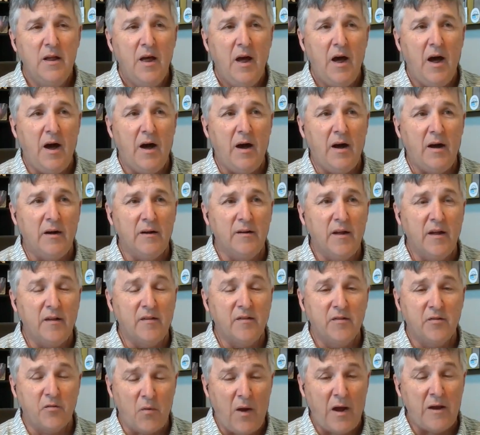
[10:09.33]
It's
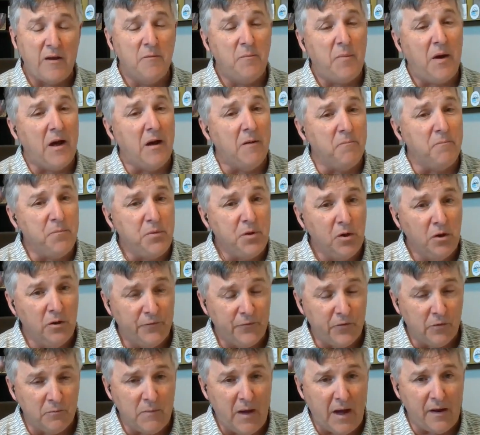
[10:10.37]
surrounded by a
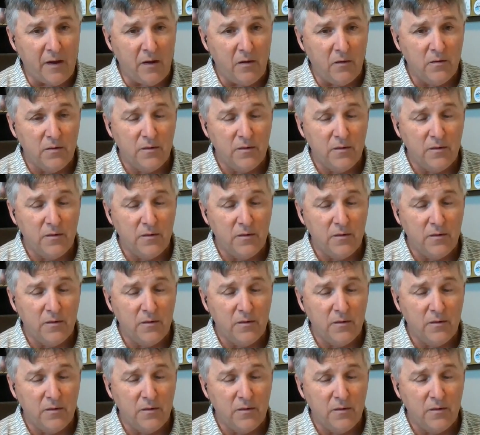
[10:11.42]
beautiful meadow,